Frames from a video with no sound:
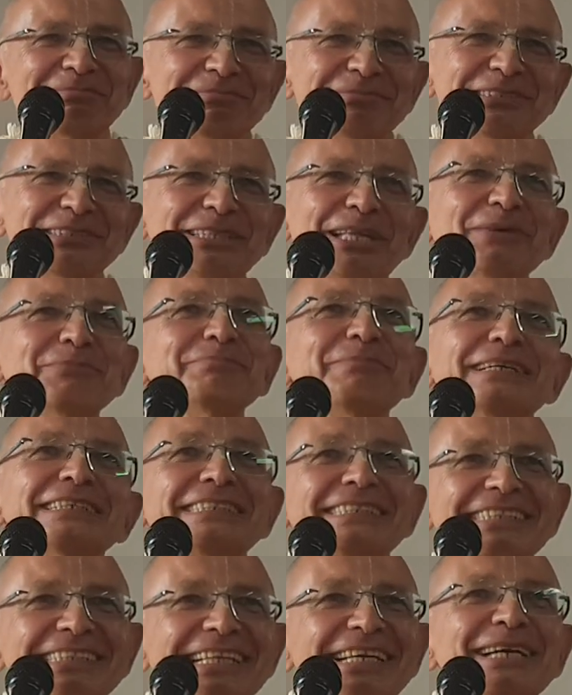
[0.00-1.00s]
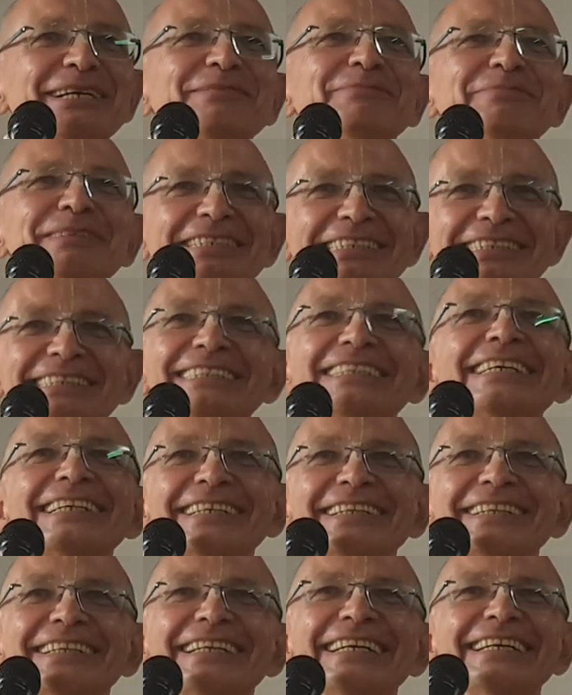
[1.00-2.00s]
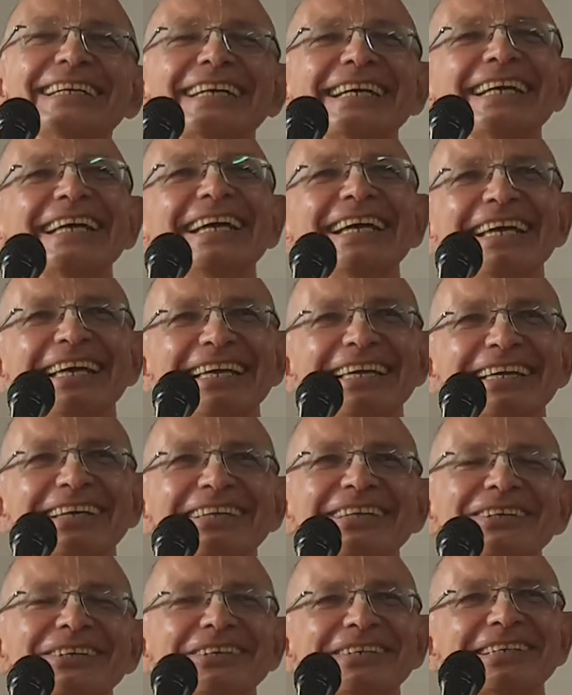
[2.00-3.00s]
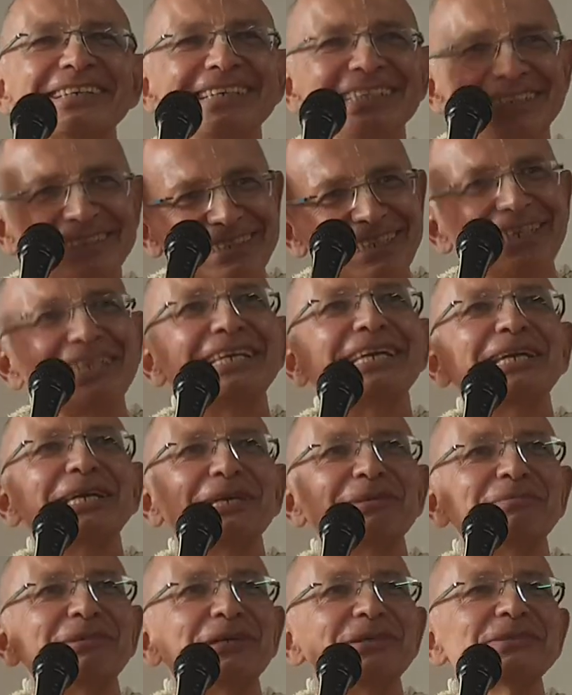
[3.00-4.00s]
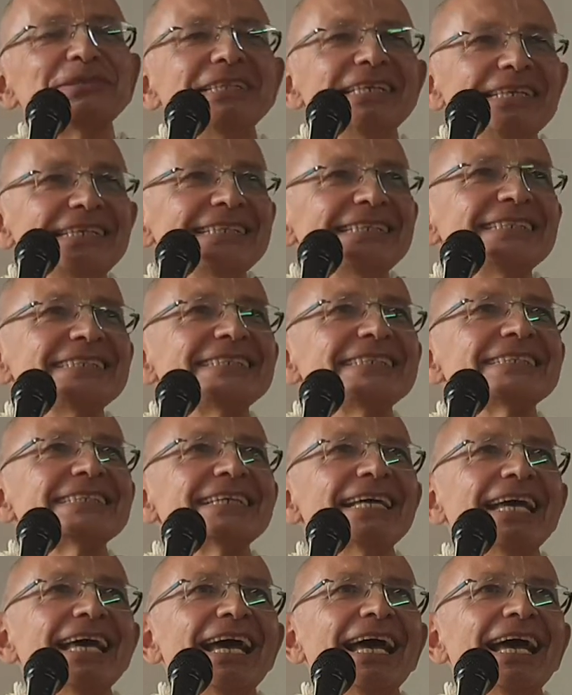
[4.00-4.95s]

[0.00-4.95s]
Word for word: step by step. But still, you know, he's thinking about this.